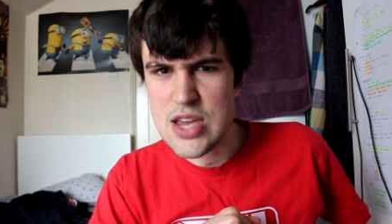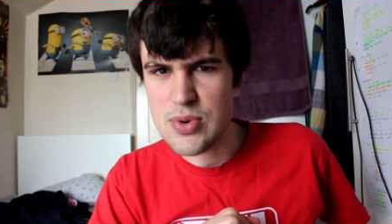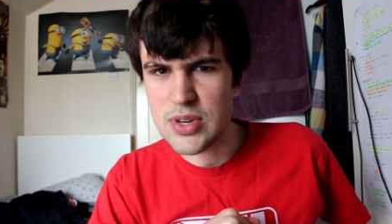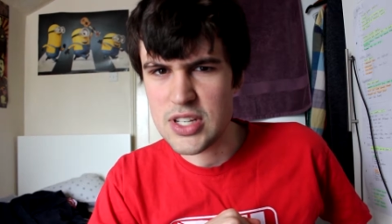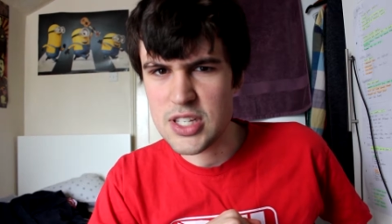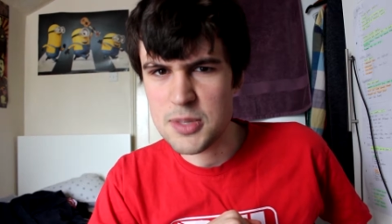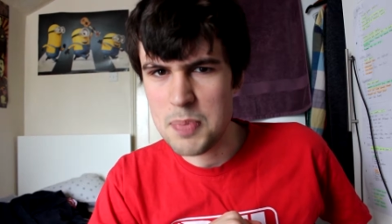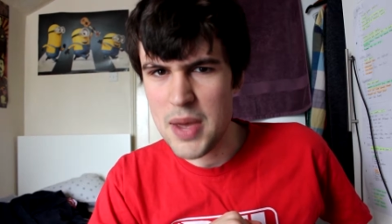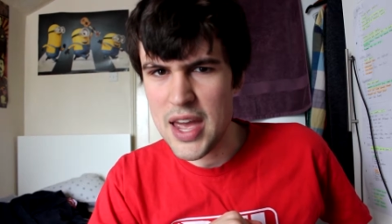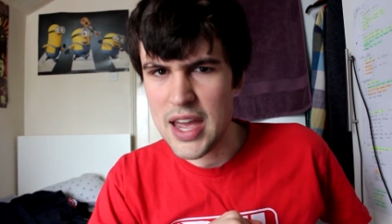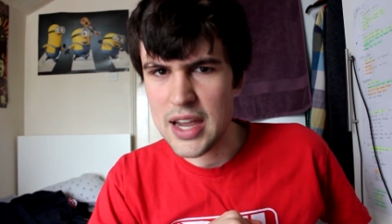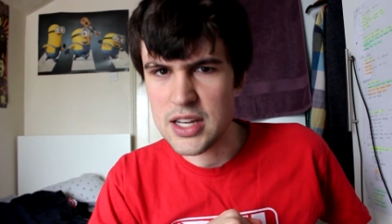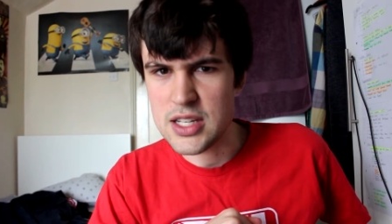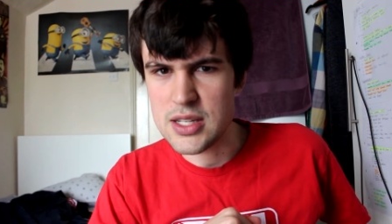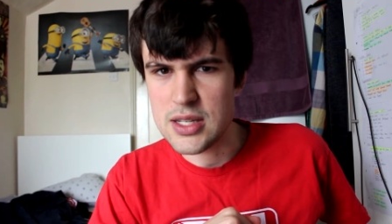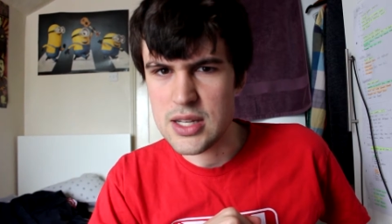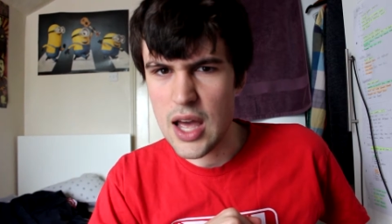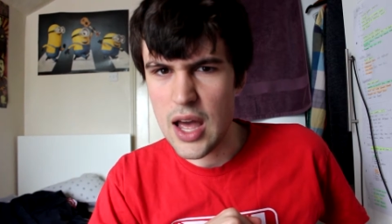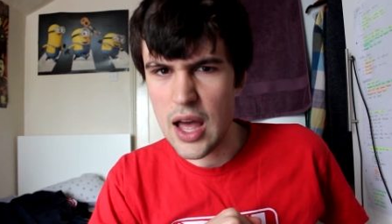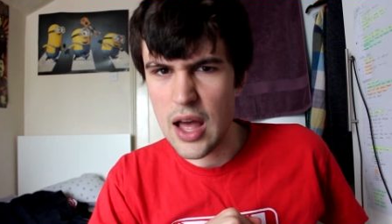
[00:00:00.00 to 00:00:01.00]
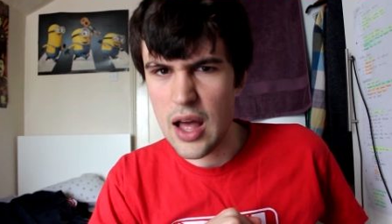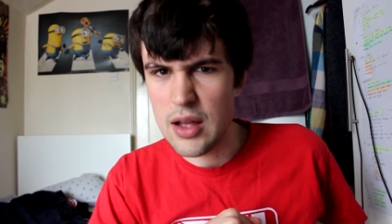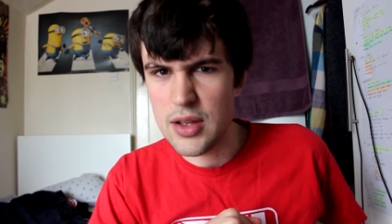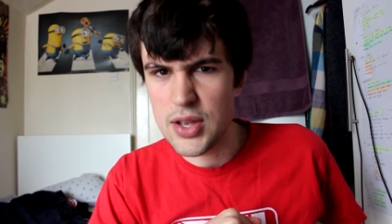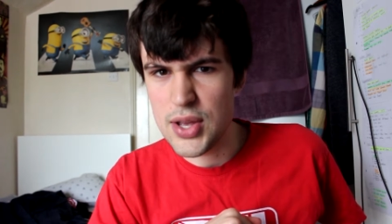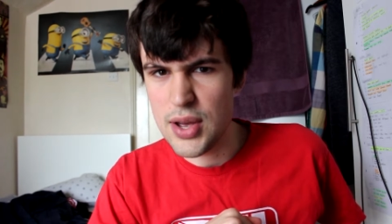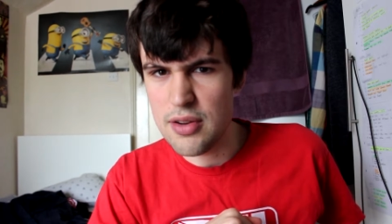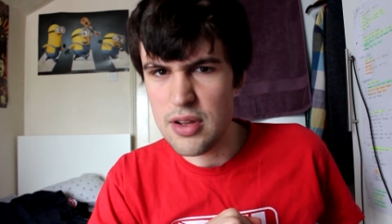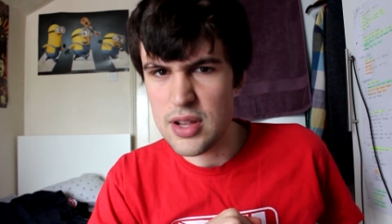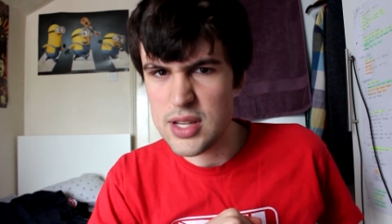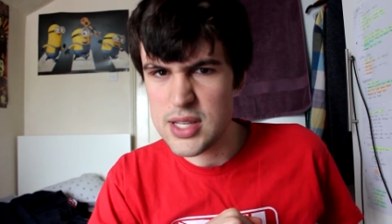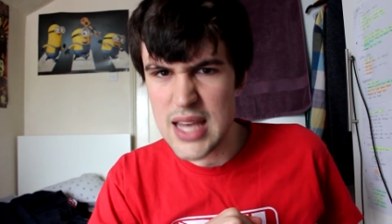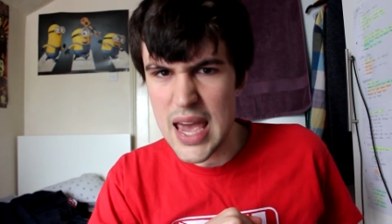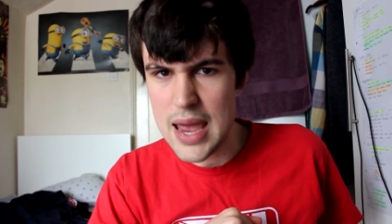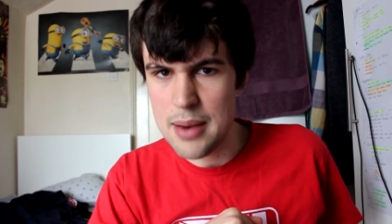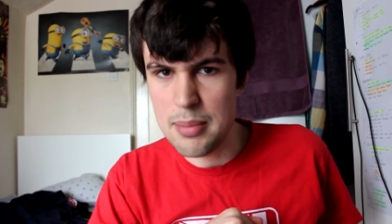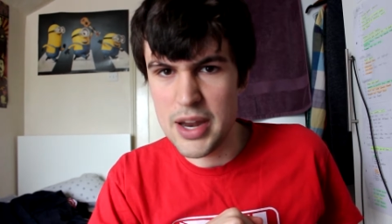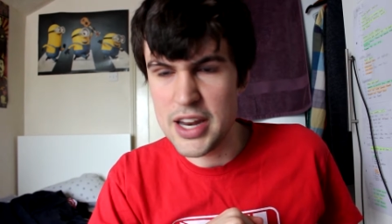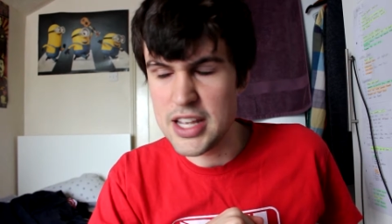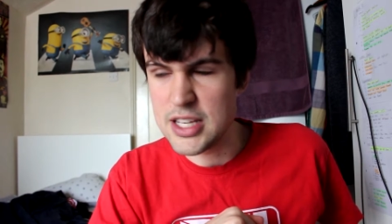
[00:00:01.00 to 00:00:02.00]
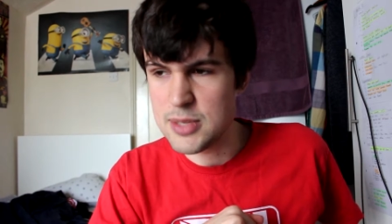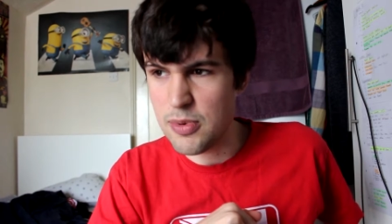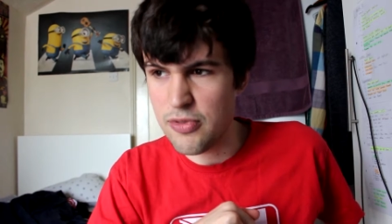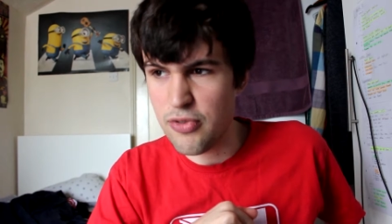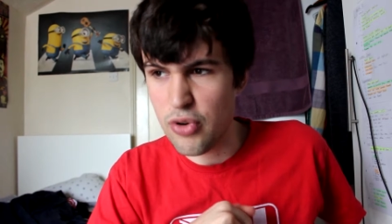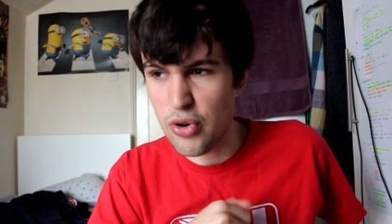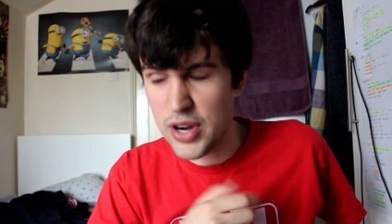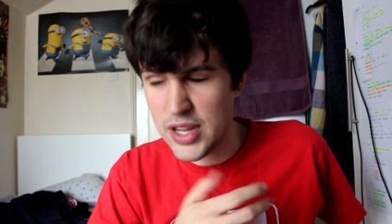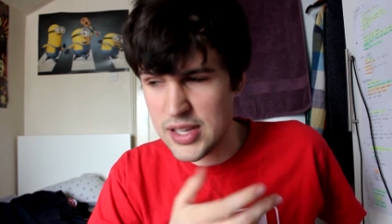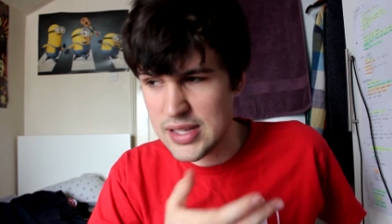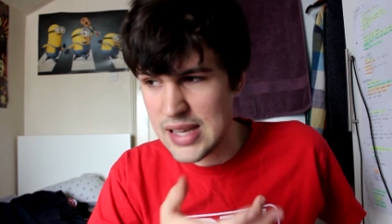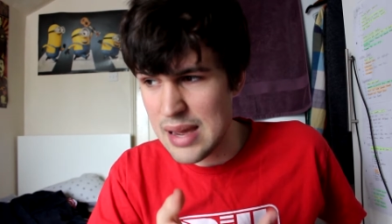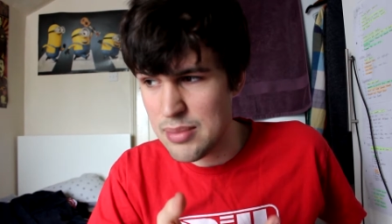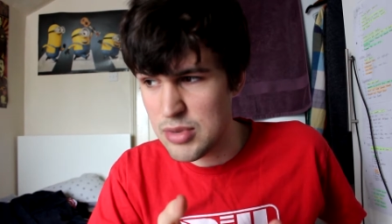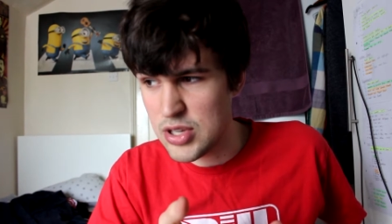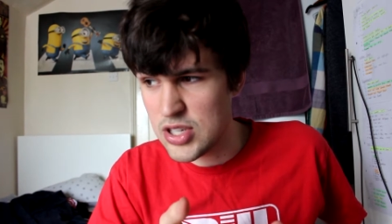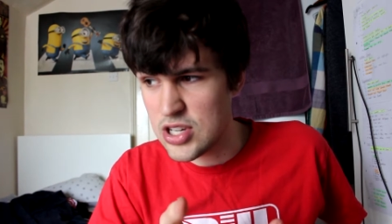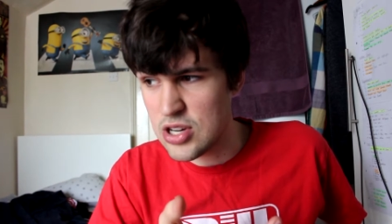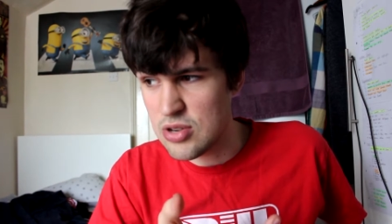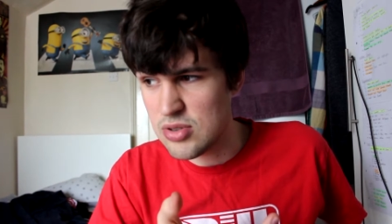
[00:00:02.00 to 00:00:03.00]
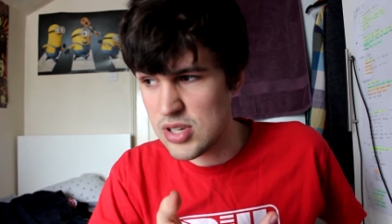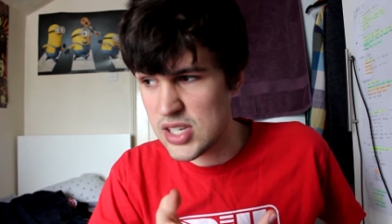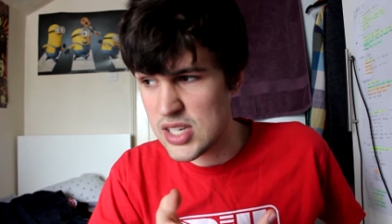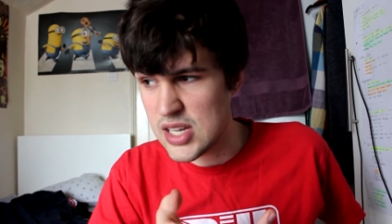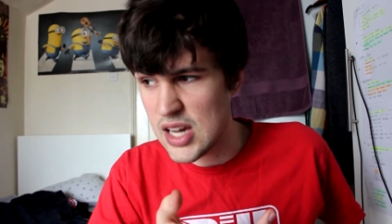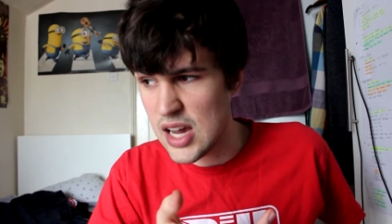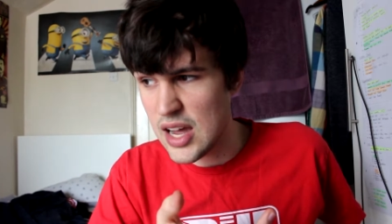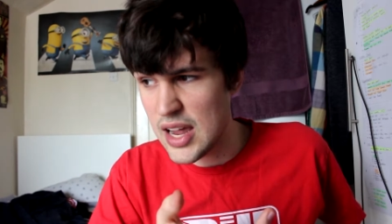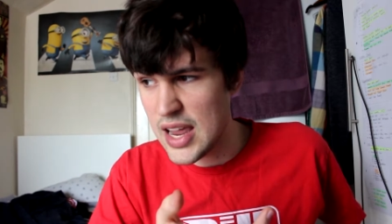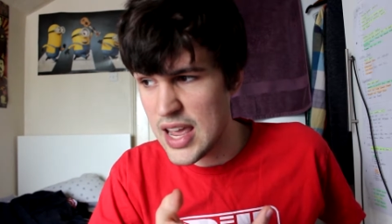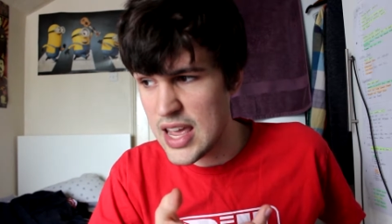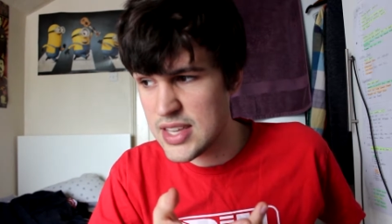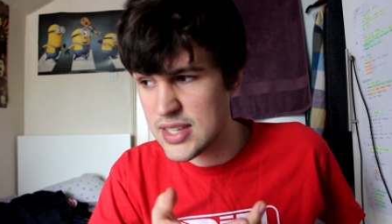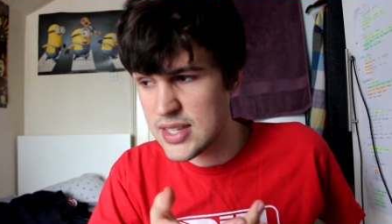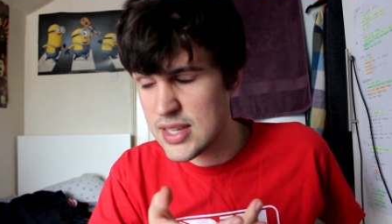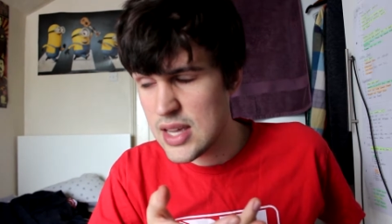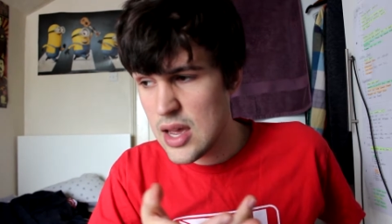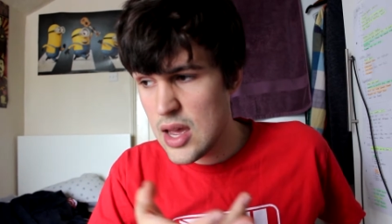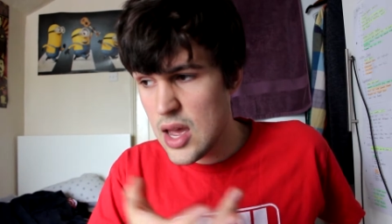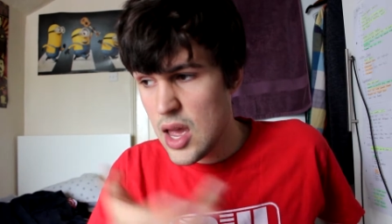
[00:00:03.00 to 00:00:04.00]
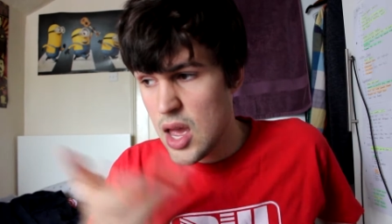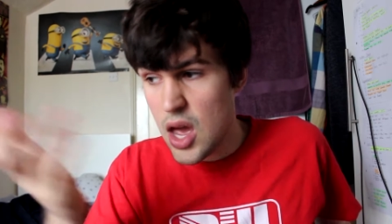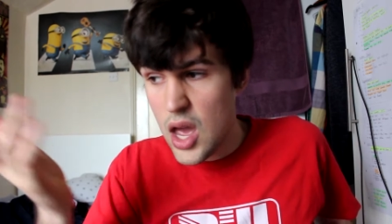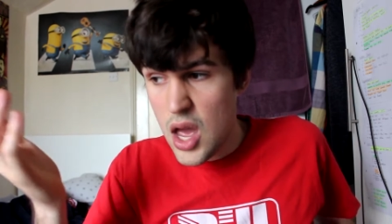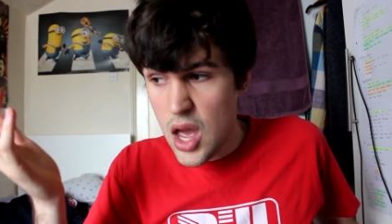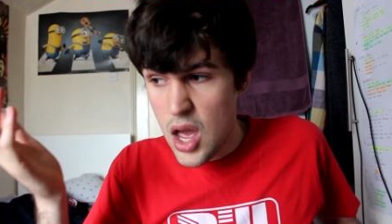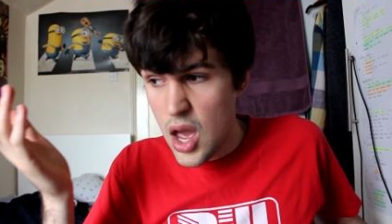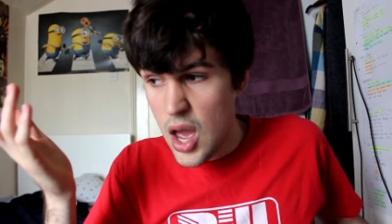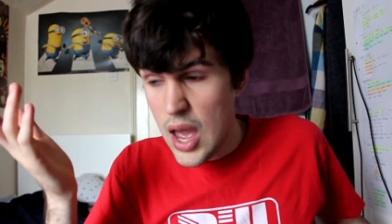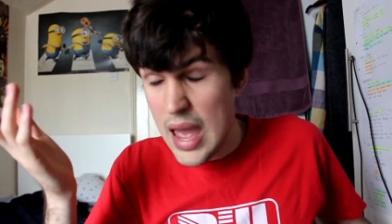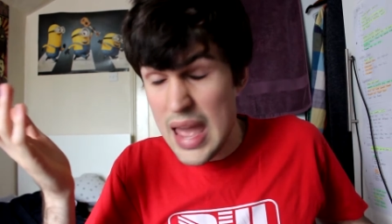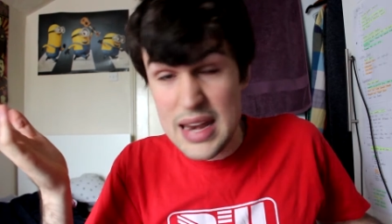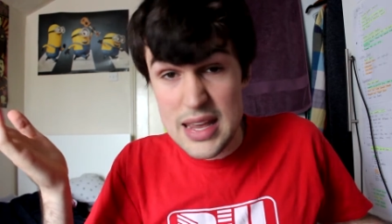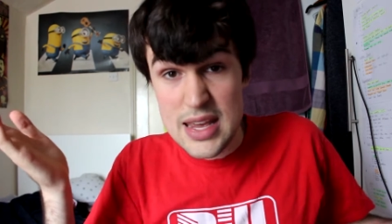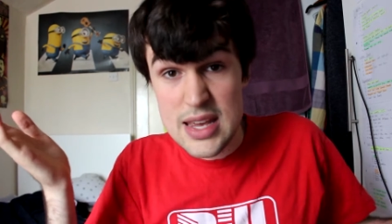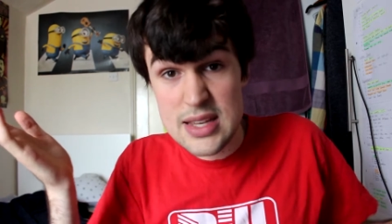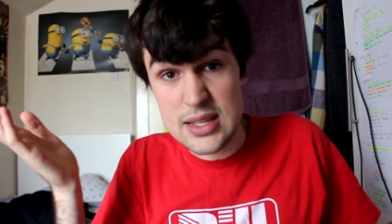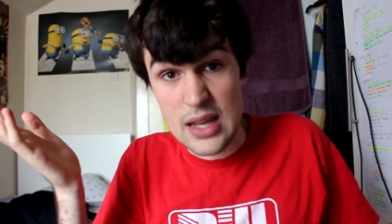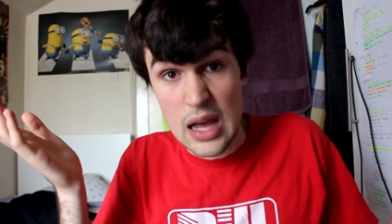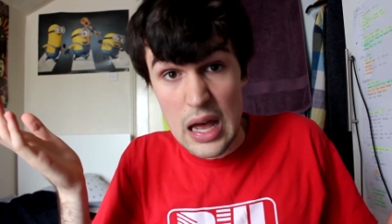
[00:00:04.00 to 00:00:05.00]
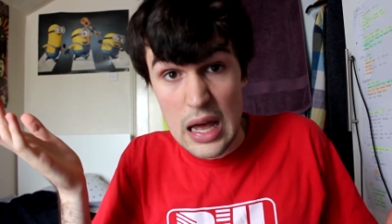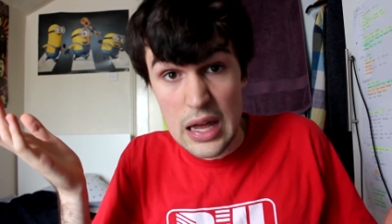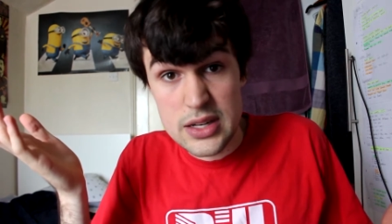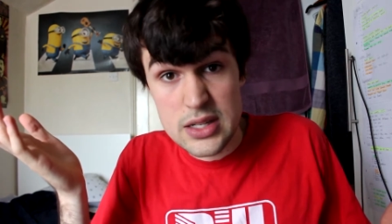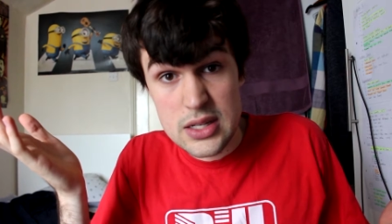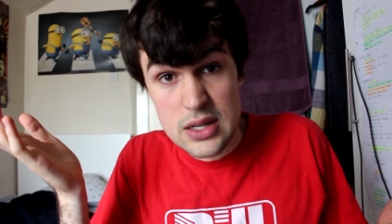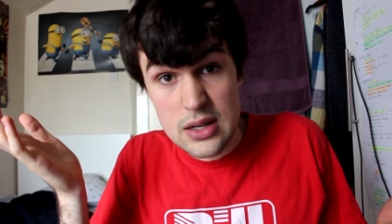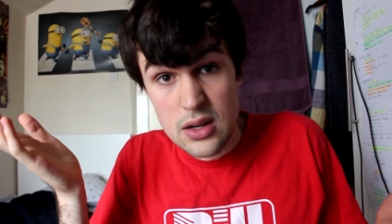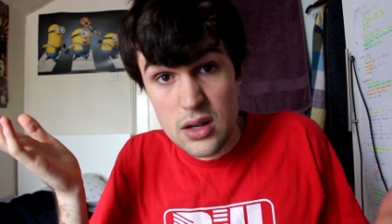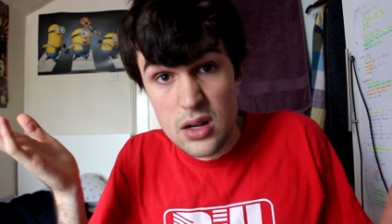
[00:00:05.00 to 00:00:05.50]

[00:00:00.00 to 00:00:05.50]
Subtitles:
you expect 10 minutes before an exam is due to start is Eddie Izzard